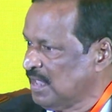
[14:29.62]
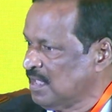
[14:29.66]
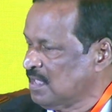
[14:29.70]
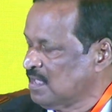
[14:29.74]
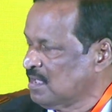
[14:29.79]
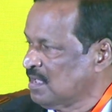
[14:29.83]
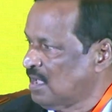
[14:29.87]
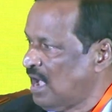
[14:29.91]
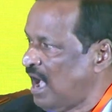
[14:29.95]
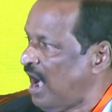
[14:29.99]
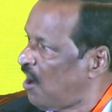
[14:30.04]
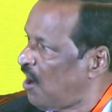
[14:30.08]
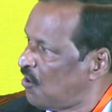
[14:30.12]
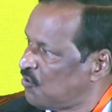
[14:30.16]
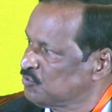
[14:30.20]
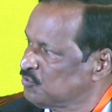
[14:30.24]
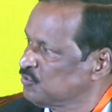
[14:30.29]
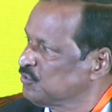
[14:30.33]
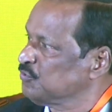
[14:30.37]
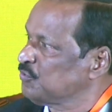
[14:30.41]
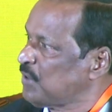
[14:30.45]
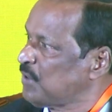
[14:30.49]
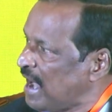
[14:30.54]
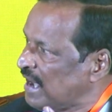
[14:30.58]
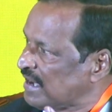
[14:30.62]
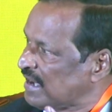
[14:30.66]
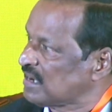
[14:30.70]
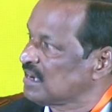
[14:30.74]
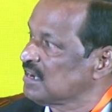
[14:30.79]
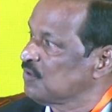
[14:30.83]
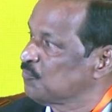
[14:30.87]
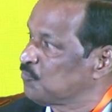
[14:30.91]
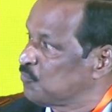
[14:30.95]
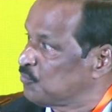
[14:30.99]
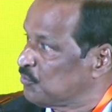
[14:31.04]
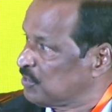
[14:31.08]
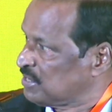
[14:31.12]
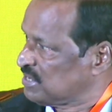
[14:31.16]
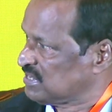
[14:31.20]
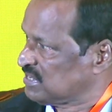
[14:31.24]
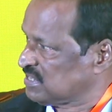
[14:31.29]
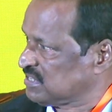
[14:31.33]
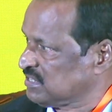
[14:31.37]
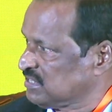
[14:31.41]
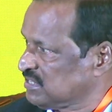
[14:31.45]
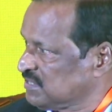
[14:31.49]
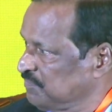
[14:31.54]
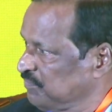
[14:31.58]
how do you handle
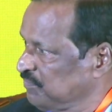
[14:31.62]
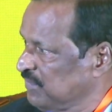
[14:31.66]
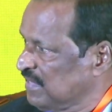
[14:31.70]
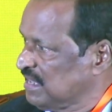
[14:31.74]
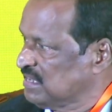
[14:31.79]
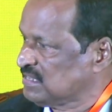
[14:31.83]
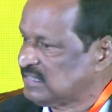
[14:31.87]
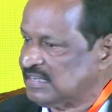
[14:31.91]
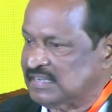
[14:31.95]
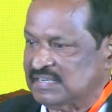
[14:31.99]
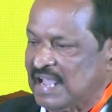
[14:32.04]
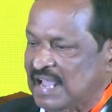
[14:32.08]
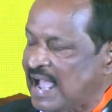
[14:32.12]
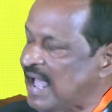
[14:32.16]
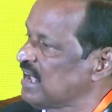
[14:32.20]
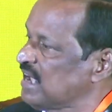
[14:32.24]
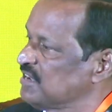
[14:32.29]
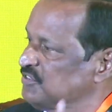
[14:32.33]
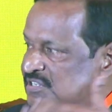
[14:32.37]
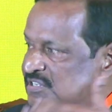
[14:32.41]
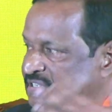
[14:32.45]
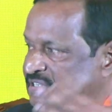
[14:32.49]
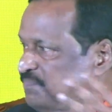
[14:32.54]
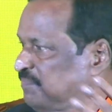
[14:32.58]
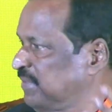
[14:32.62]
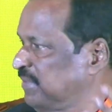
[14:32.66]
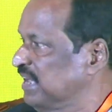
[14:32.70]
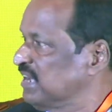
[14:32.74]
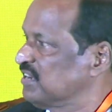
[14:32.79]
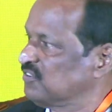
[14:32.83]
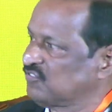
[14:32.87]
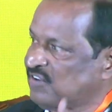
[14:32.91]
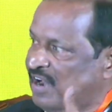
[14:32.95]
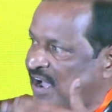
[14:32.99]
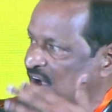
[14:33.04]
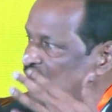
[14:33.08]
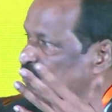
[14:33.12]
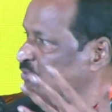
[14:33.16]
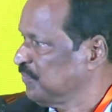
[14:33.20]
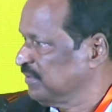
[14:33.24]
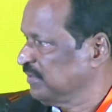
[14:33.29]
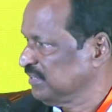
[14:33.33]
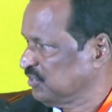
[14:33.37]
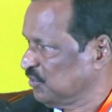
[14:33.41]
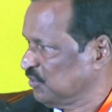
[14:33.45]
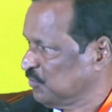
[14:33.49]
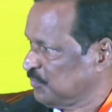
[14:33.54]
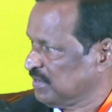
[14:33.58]
words? He said, I just play around with
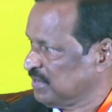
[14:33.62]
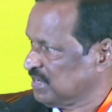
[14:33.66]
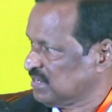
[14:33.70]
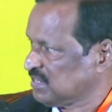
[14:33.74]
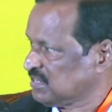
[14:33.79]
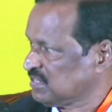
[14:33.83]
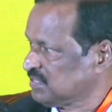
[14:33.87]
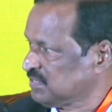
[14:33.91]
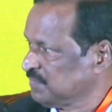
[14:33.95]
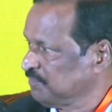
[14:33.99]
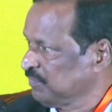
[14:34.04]
the words.